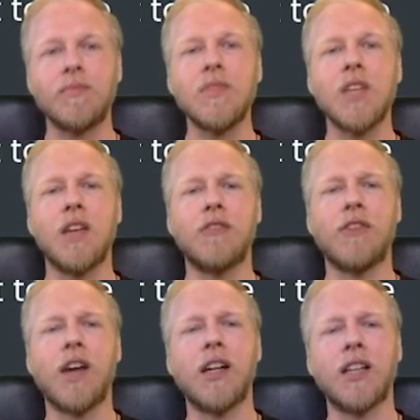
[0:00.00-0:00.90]
And
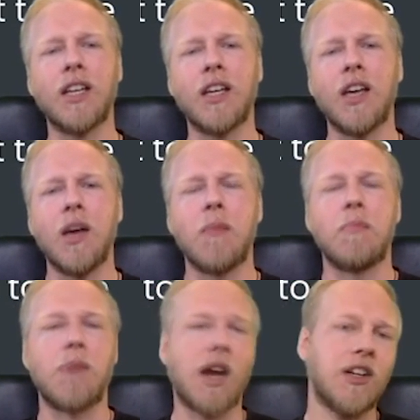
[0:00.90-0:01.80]
finally,
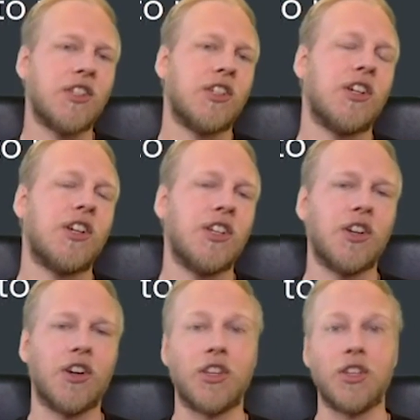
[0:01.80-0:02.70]
monitor
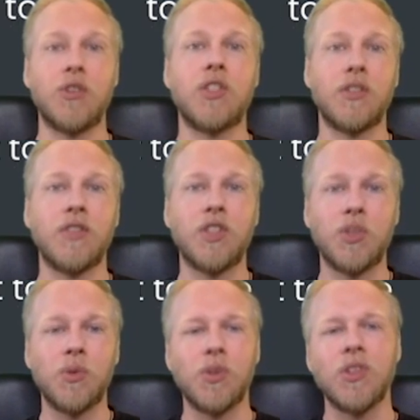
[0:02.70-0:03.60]
your use of the
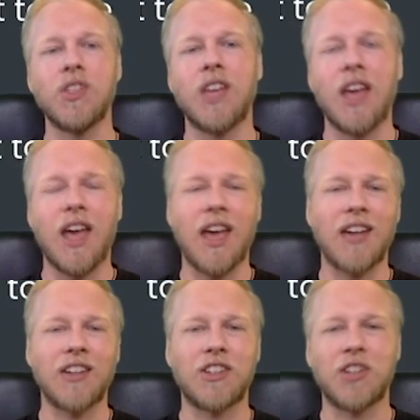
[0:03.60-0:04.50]
tools and
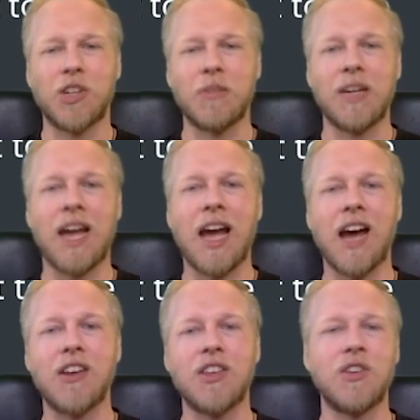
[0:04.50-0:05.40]
determine how
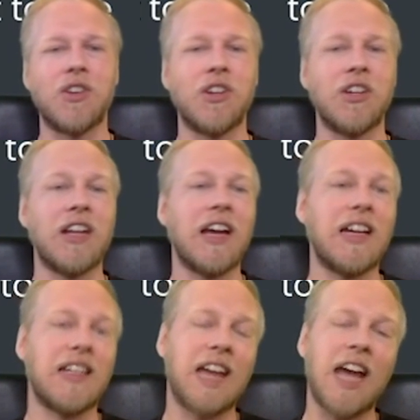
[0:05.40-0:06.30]
you could
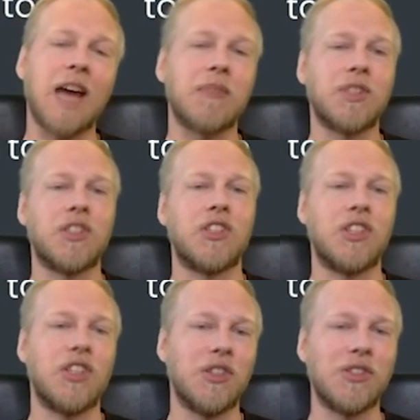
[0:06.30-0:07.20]
adapt to
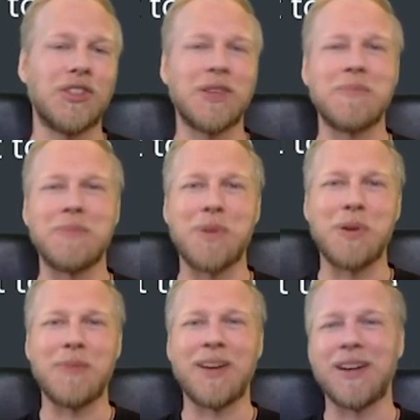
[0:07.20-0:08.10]
use them
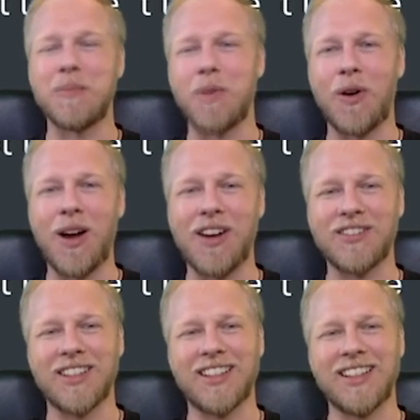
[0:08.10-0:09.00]
more
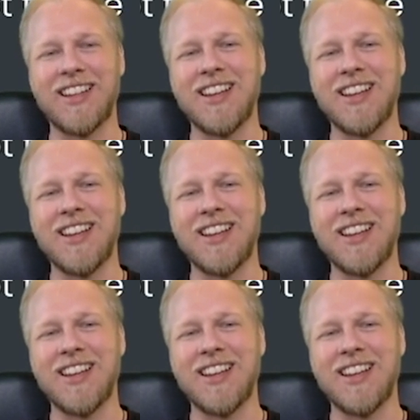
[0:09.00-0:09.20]
often.